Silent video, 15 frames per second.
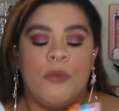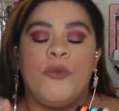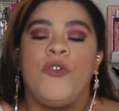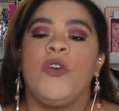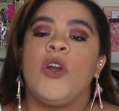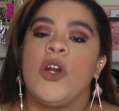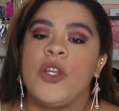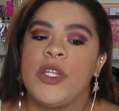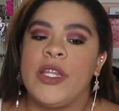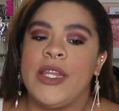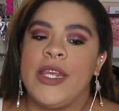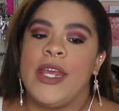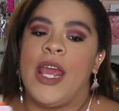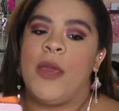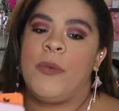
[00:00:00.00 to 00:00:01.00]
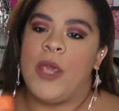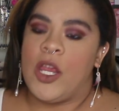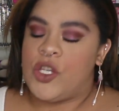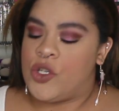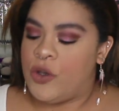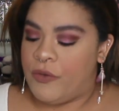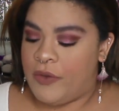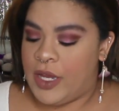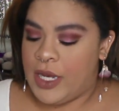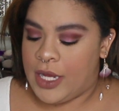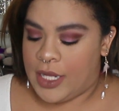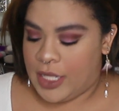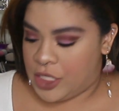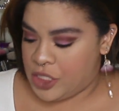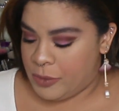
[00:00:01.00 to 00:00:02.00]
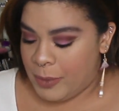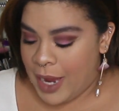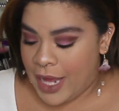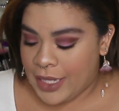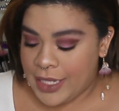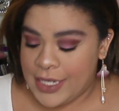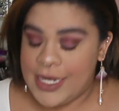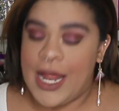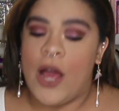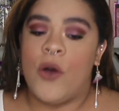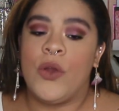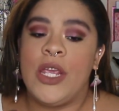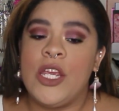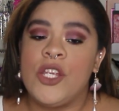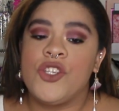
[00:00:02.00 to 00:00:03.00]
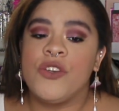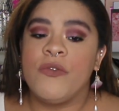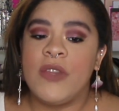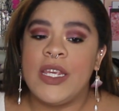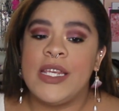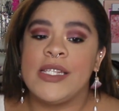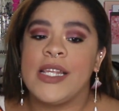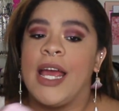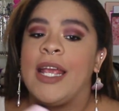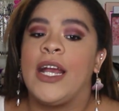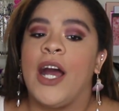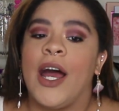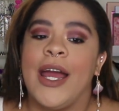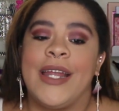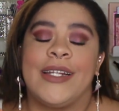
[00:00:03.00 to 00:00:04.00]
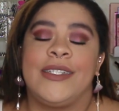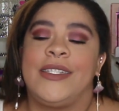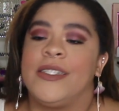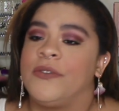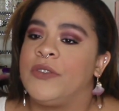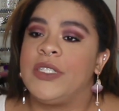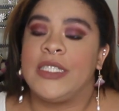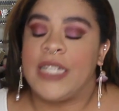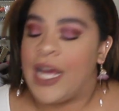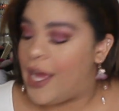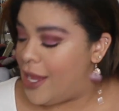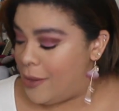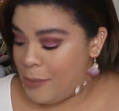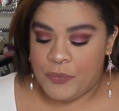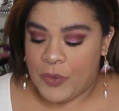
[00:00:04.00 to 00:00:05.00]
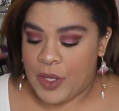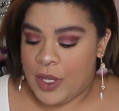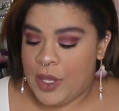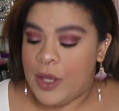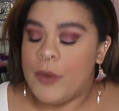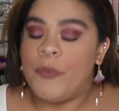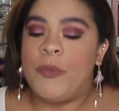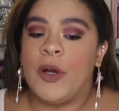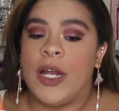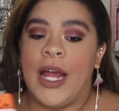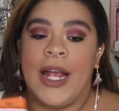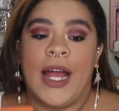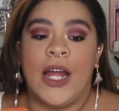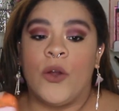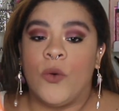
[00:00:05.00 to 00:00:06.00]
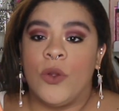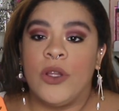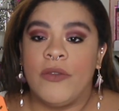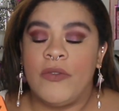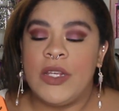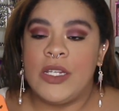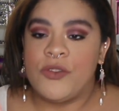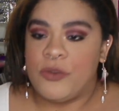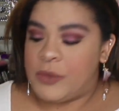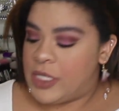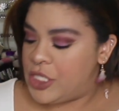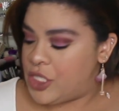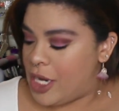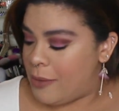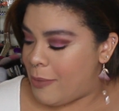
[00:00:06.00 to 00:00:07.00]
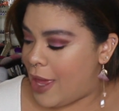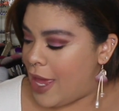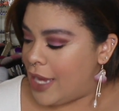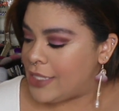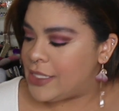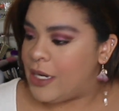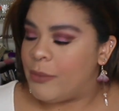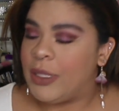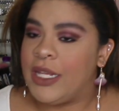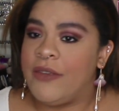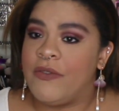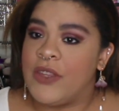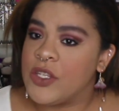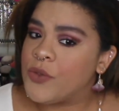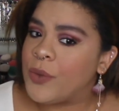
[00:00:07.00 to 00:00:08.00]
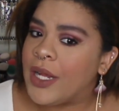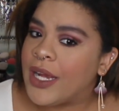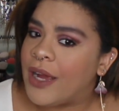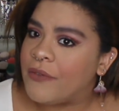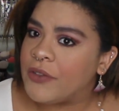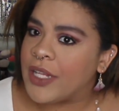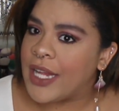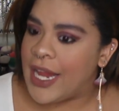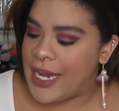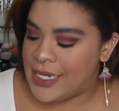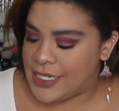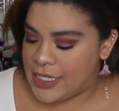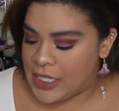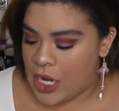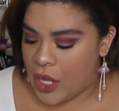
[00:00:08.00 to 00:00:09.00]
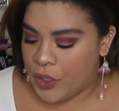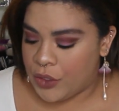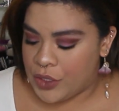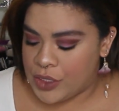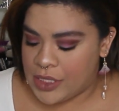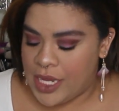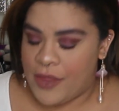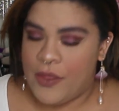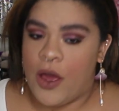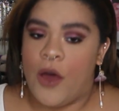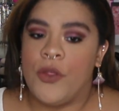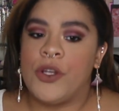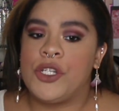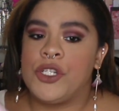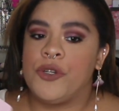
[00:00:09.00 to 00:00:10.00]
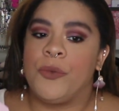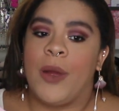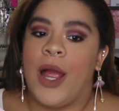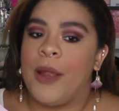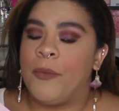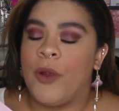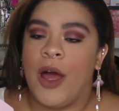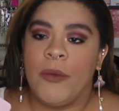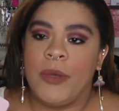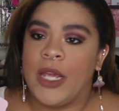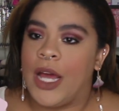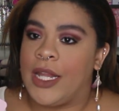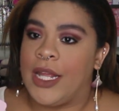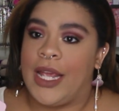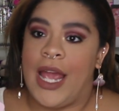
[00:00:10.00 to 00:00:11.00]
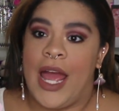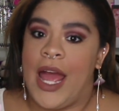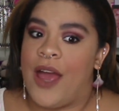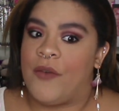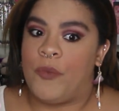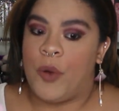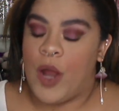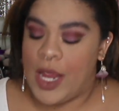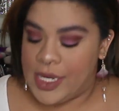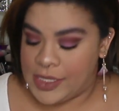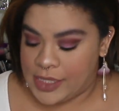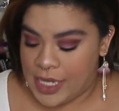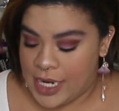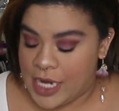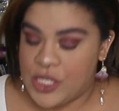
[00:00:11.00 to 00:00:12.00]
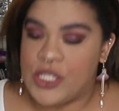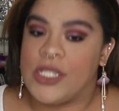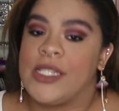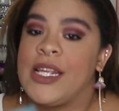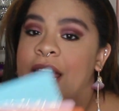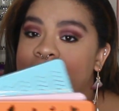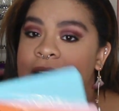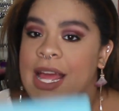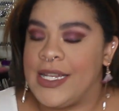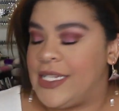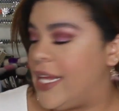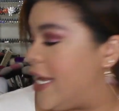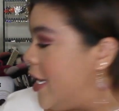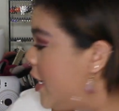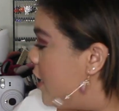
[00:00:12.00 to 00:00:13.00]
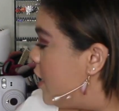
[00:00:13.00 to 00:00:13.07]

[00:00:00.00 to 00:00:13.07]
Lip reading: Moving on to the Aviation Urbina collection palette. Now each of these I got at a different time, but I got all of these from TJ Maxx, and I believe this one I got for like $18, and the other two I probably got like half price, and I just had to get it.